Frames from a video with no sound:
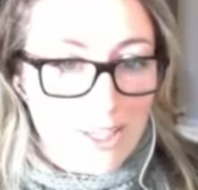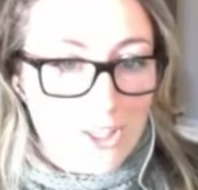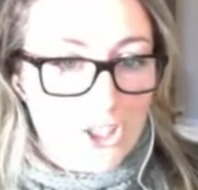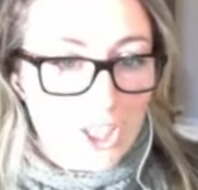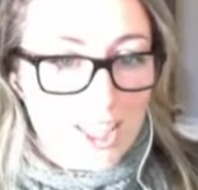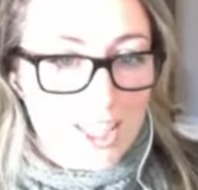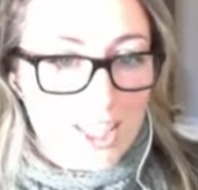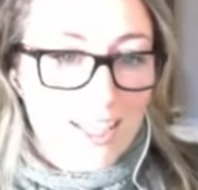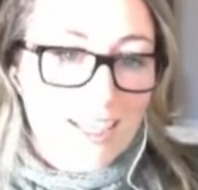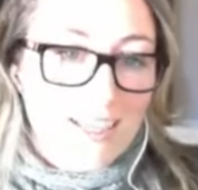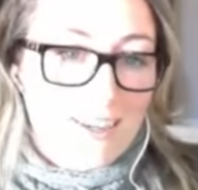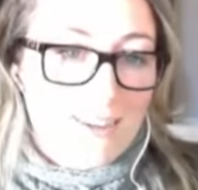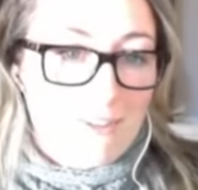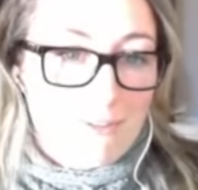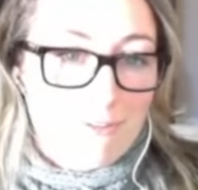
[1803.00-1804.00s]
budget
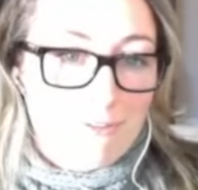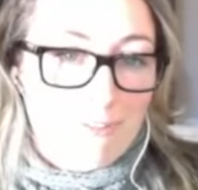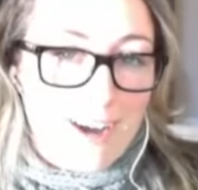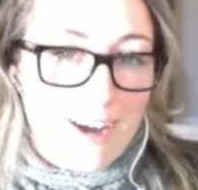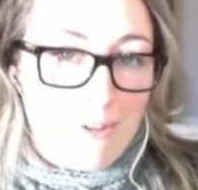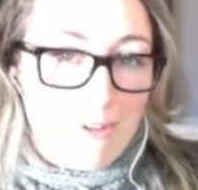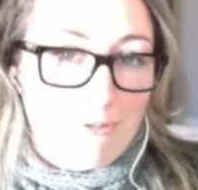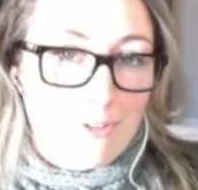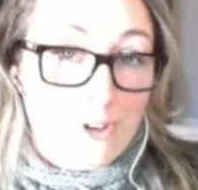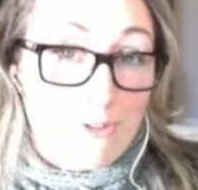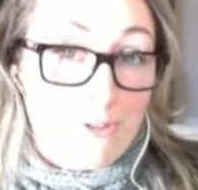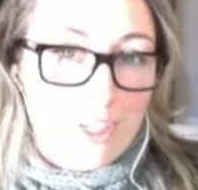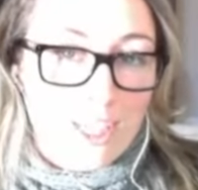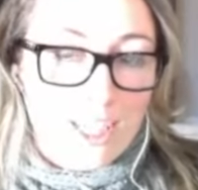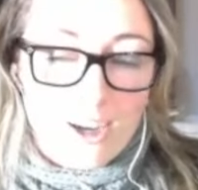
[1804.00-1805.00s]
for
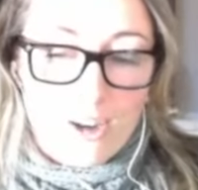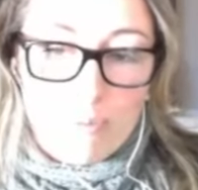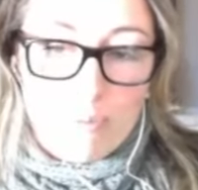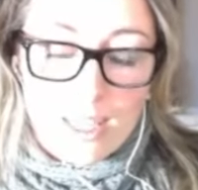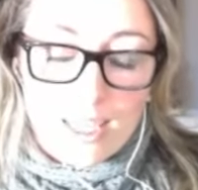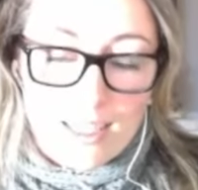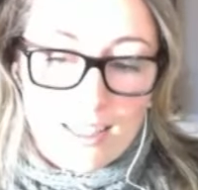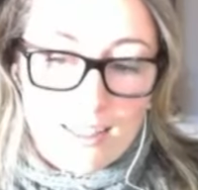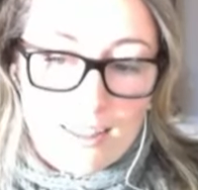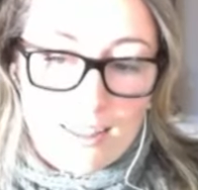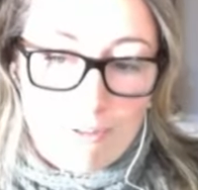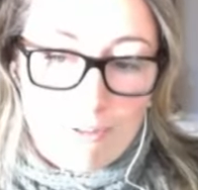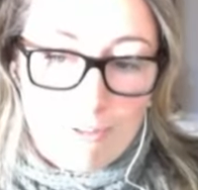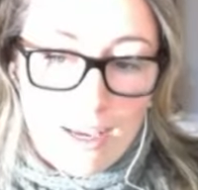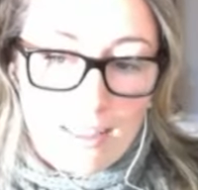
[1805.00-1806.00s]
your video. But
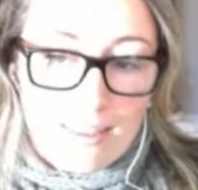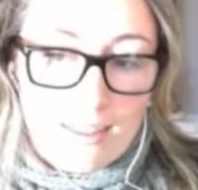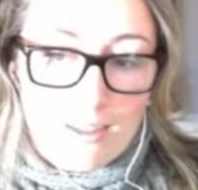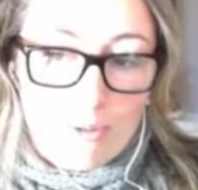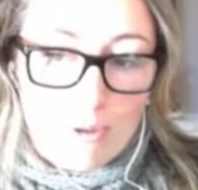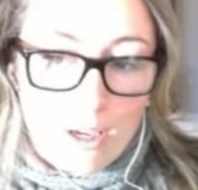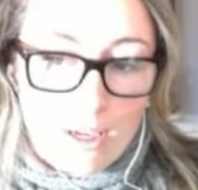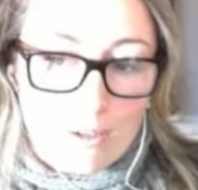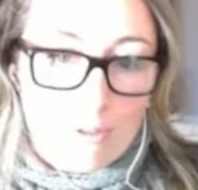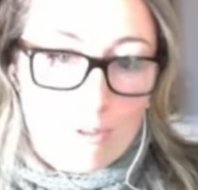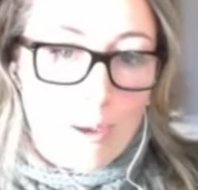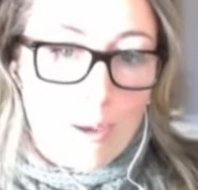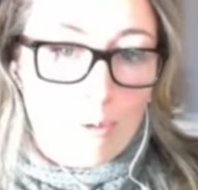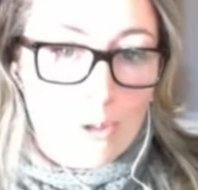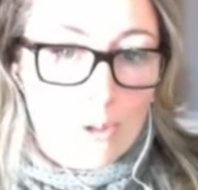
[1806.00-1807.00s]
the fact that you're working
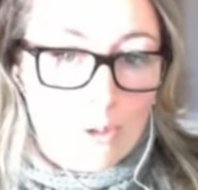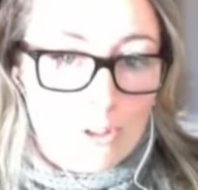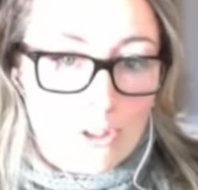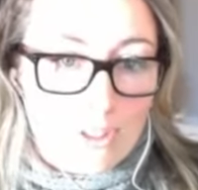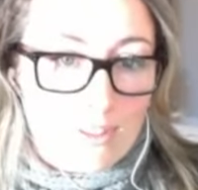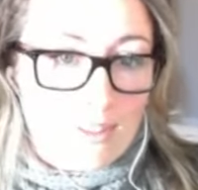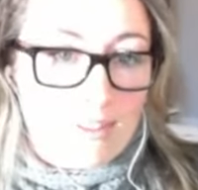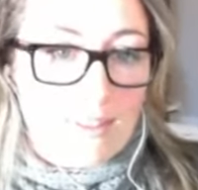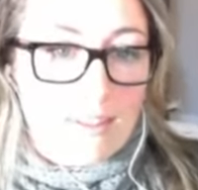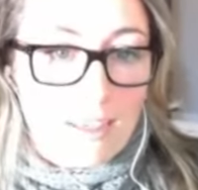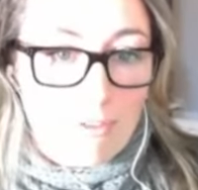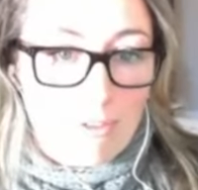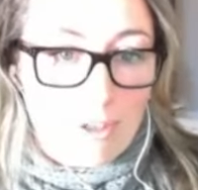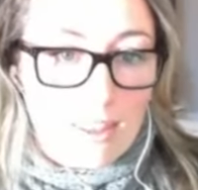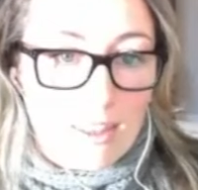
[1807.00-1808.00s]
with people who are just sort of
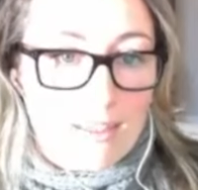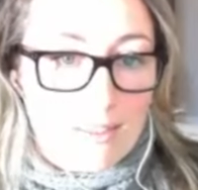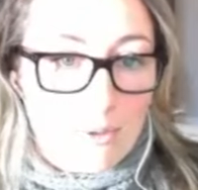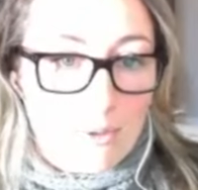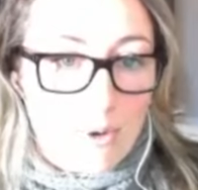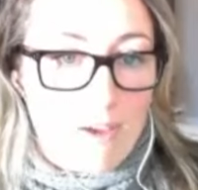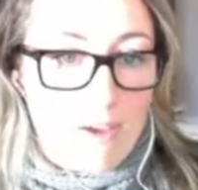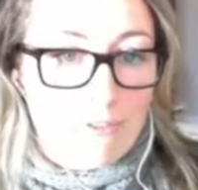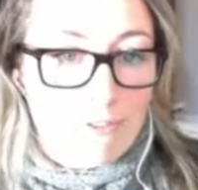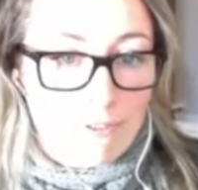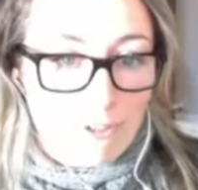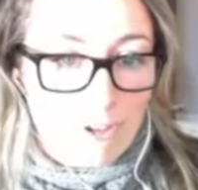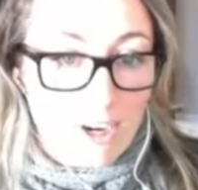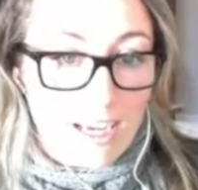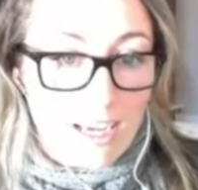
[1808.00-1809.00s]
giving things away for
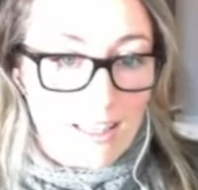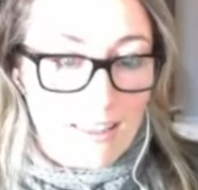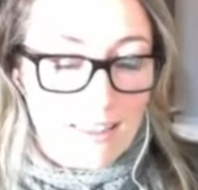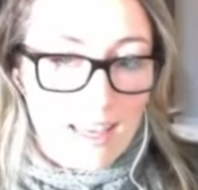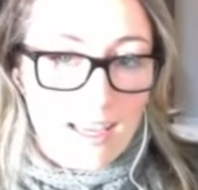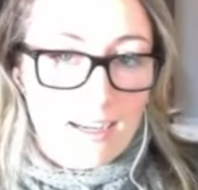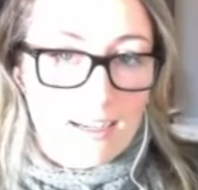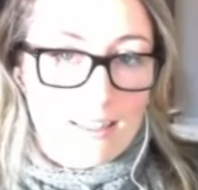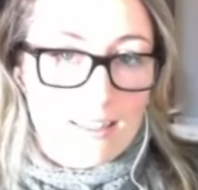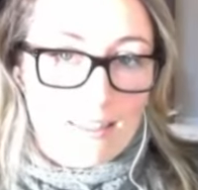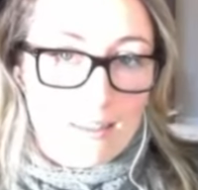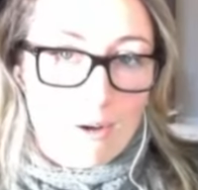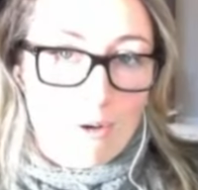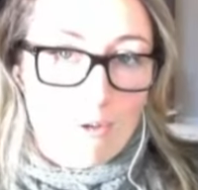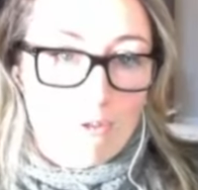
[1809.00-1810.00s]
free, that in
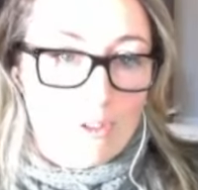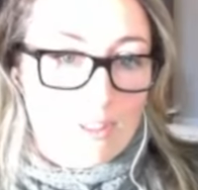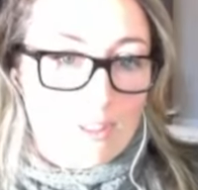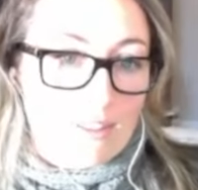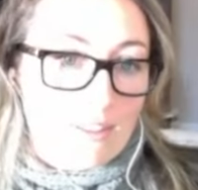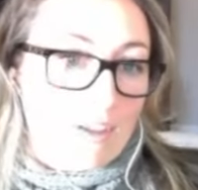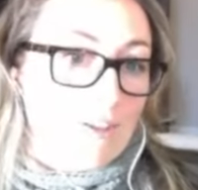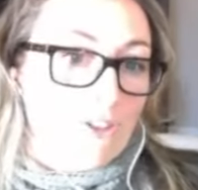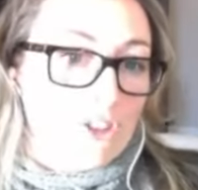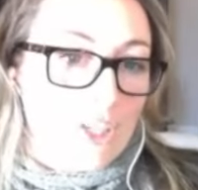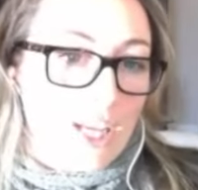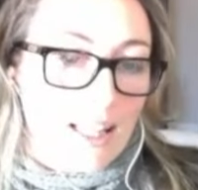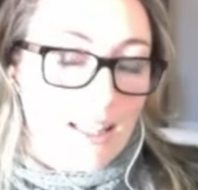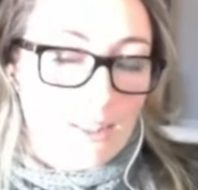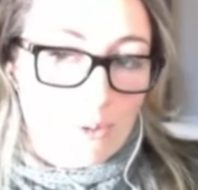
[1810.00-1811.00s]
itself is its own
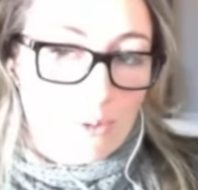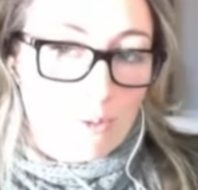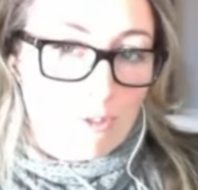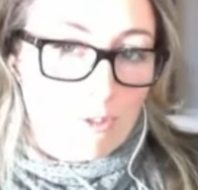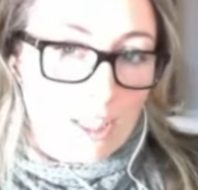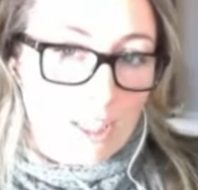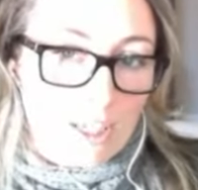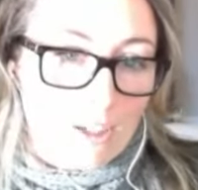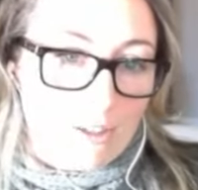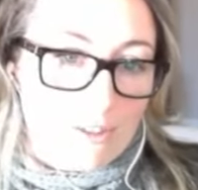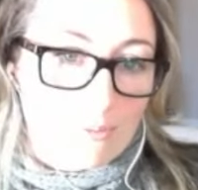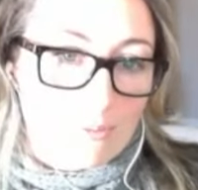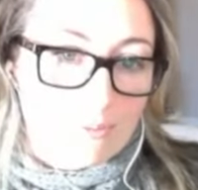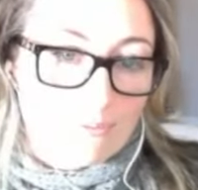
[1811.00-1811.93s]
challenge with videos.